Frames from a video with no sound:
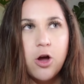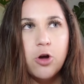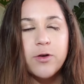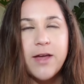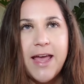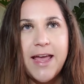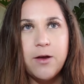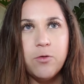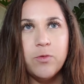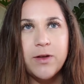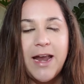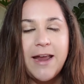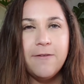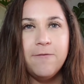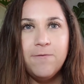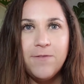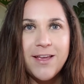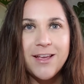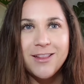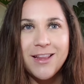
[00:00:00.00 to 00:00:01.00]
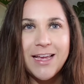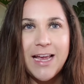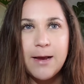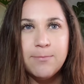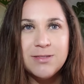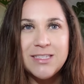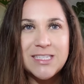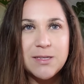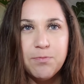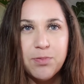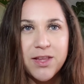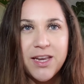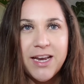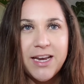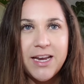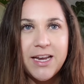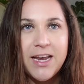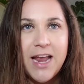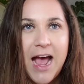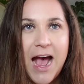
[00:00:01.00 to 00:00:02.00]
okay, when I feel like I'm
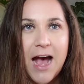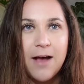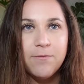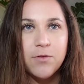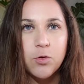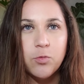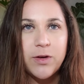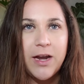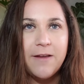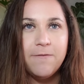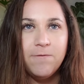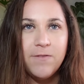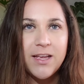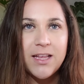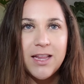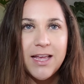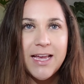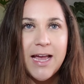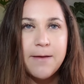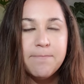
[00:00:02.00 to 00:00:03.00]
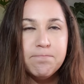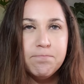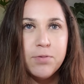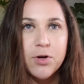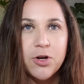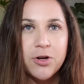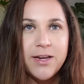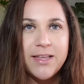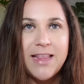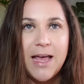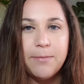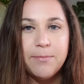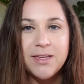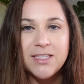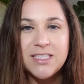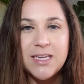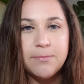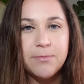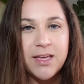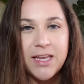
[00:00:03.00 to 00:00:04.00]
splitting in half or when I feel like I'm burning, that
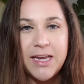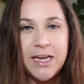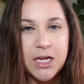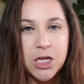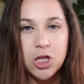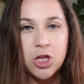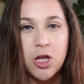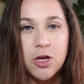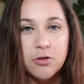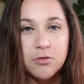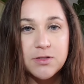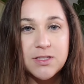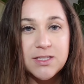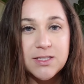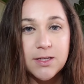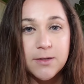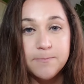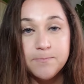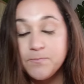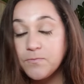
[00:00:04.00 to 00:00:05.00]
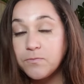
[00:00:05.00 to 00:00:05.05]
means I'm getting close.